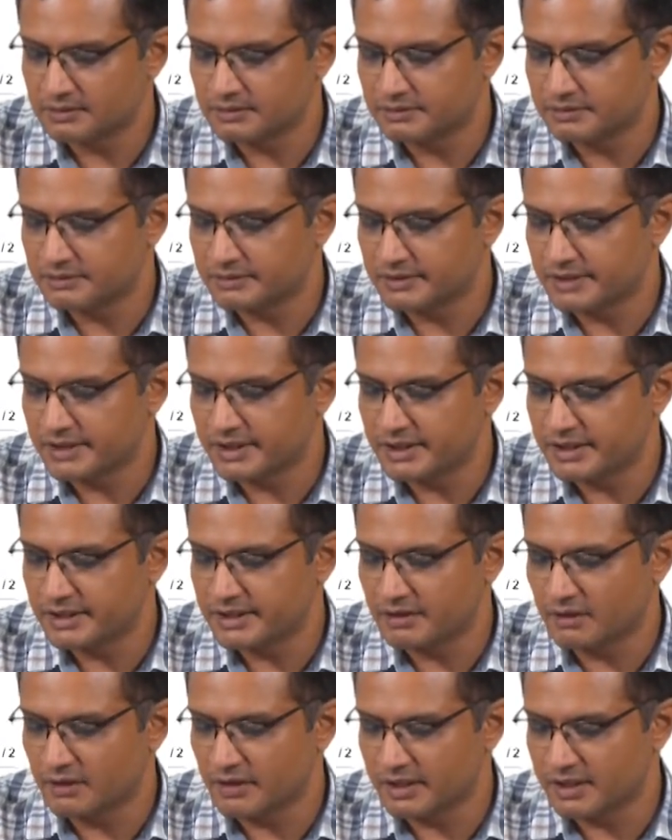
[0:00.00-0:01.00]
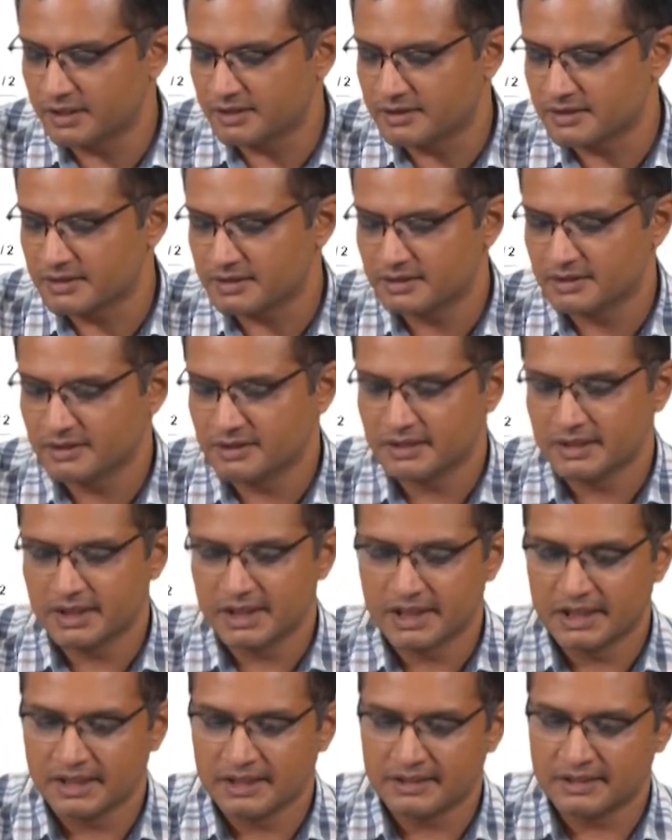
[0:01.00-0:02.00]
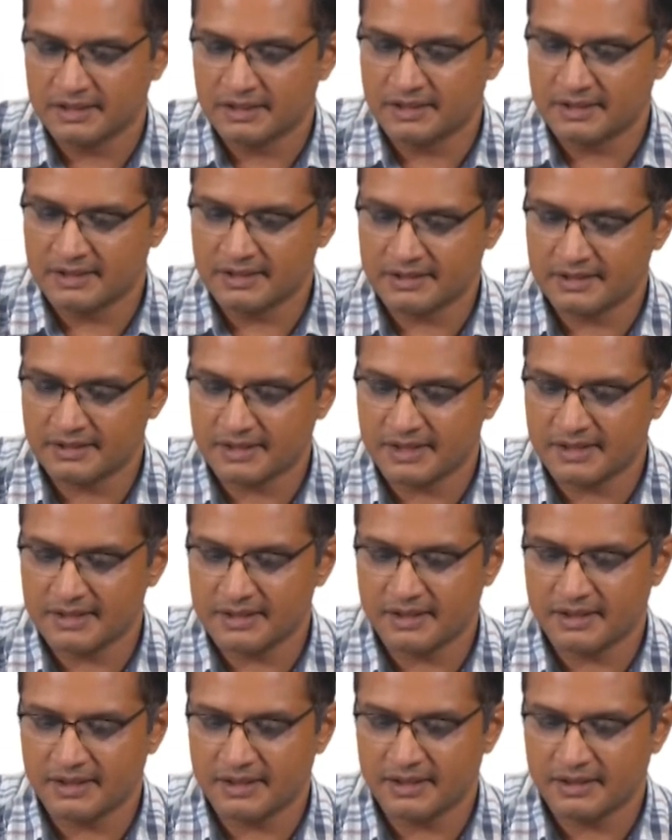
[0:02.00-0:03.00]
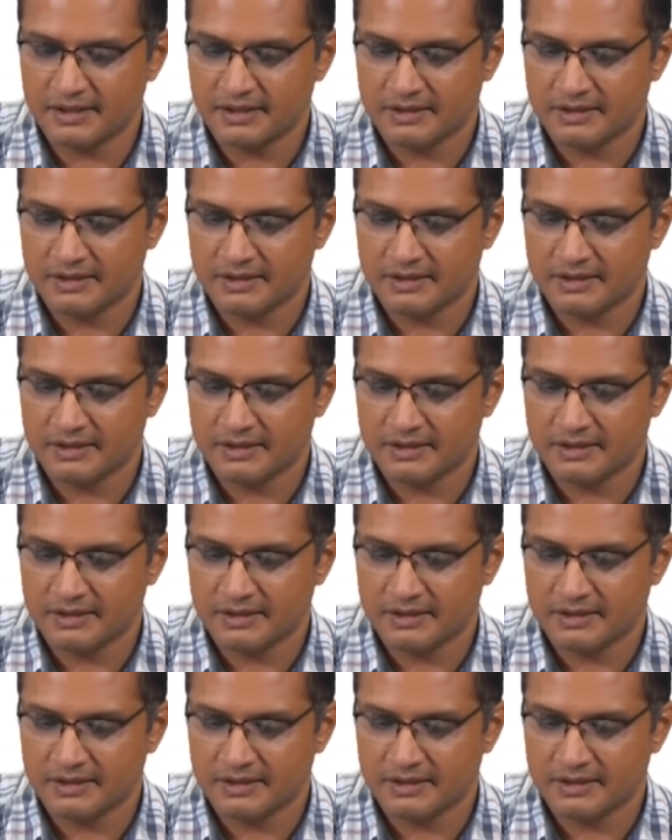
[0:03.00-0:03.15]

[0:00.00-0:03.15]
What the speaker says: the audience that this is the